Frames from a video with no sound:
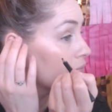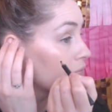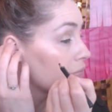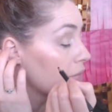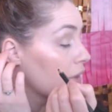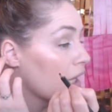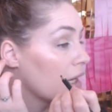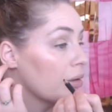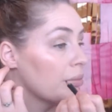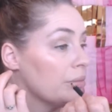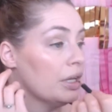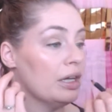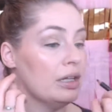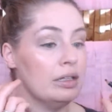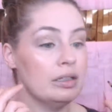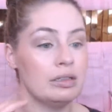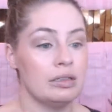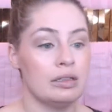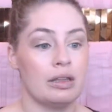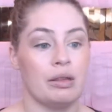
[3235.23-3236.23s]
I'm not
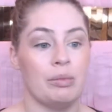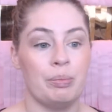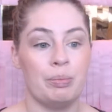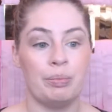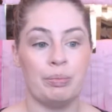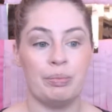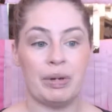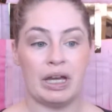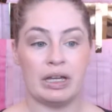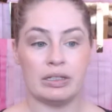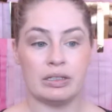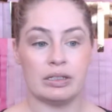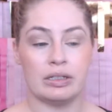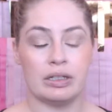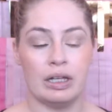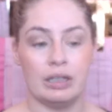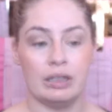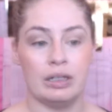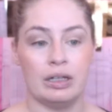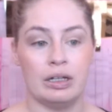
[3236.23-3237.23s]
the best
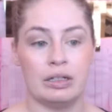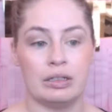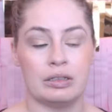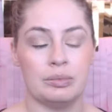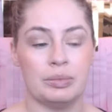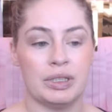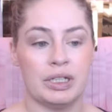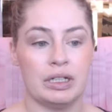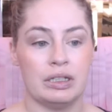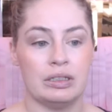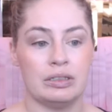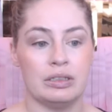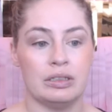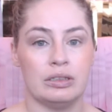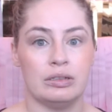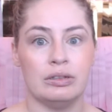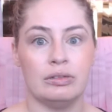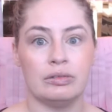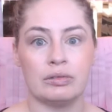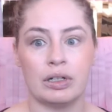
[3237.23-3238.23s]
at liner, but I
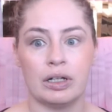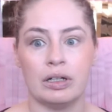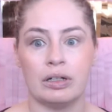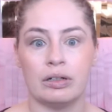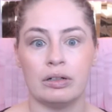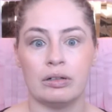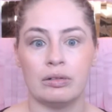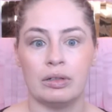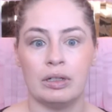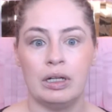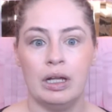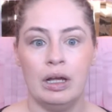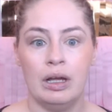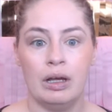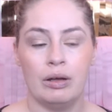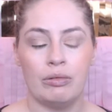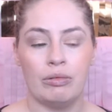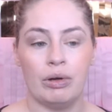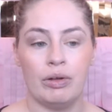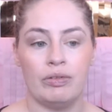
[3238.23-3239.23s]
do know
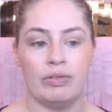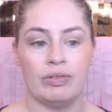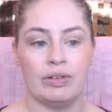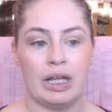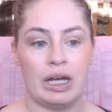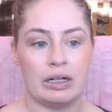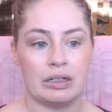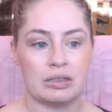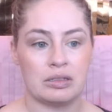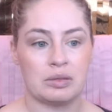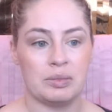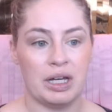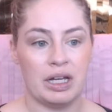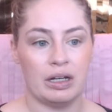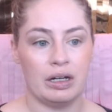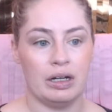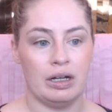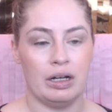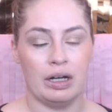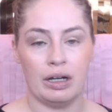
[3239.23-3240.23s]
what flatters my
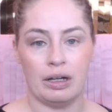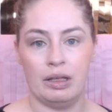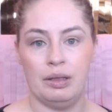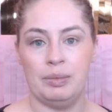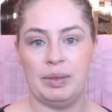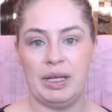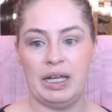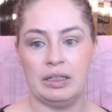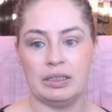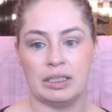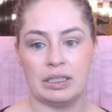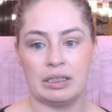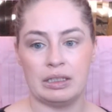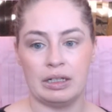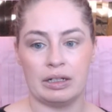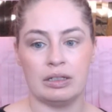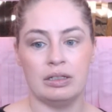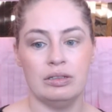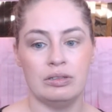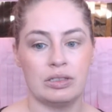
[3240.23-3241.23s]
eye best. I
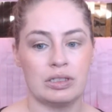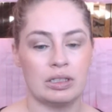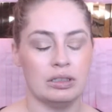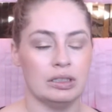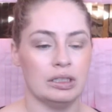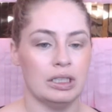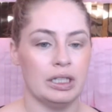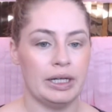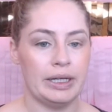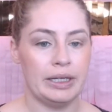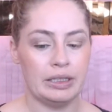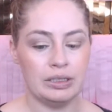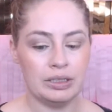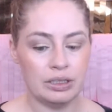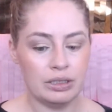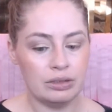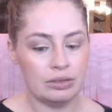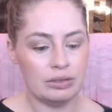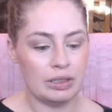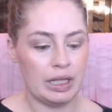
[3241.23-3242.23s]
used to like to
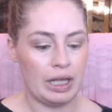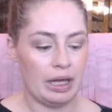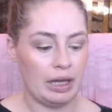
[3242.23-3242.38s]
do a cat